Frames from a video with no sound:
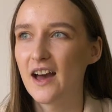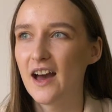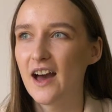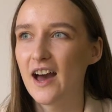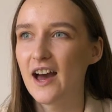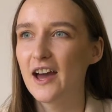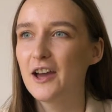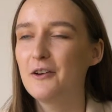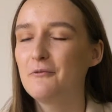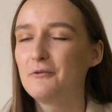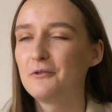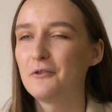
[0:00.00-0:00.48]

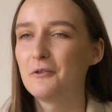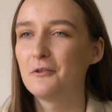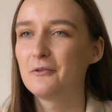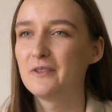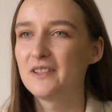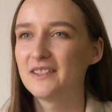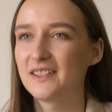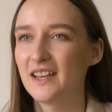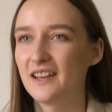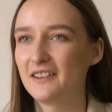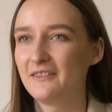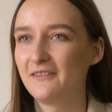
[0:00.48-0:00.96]
I would
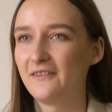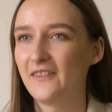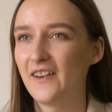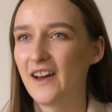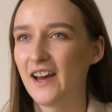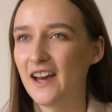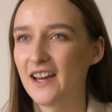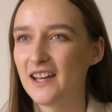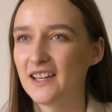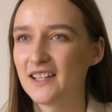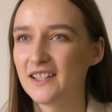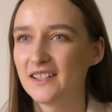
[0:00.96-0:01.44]
always
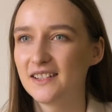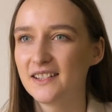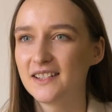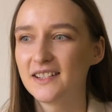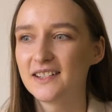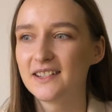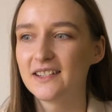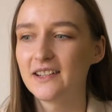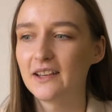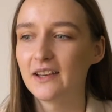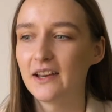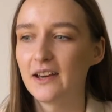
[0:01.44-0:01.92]

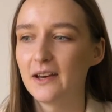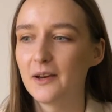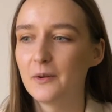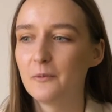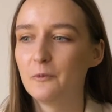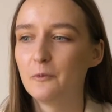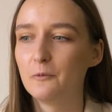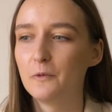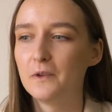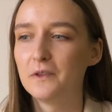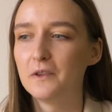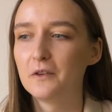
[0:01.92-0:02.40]
advise
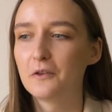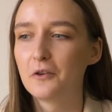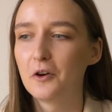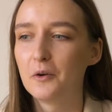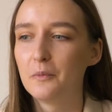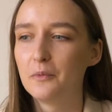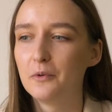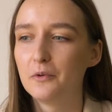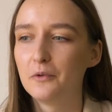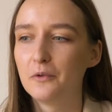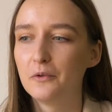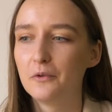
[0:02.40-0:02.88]
when the
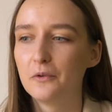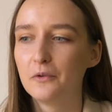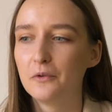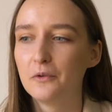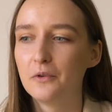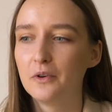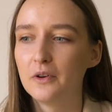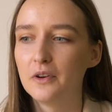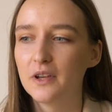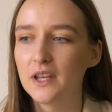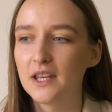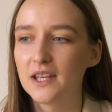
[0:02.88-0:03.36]

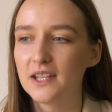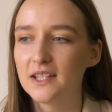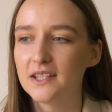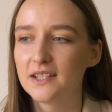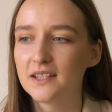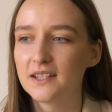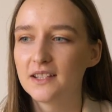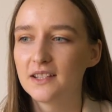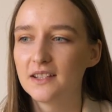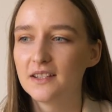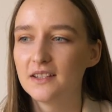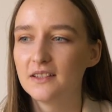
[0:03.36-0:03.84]
couple
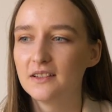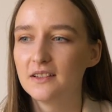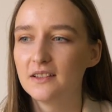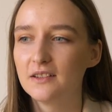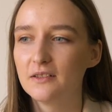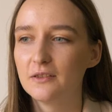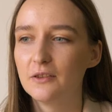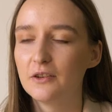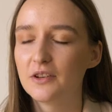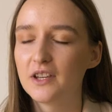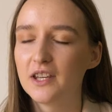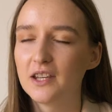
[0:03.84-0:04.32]
is
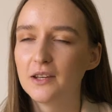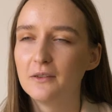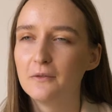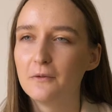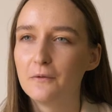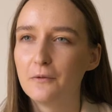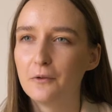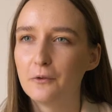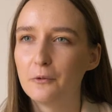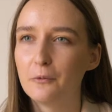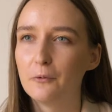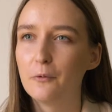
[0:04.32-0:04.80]
looking
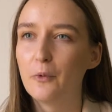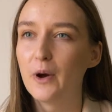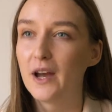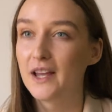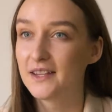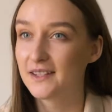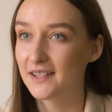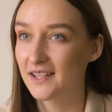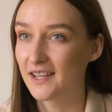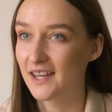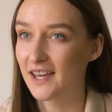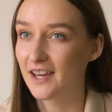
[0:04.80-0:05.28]
for
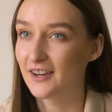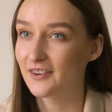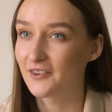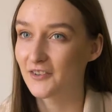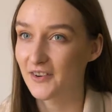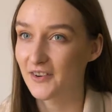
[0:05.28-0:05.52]
where to get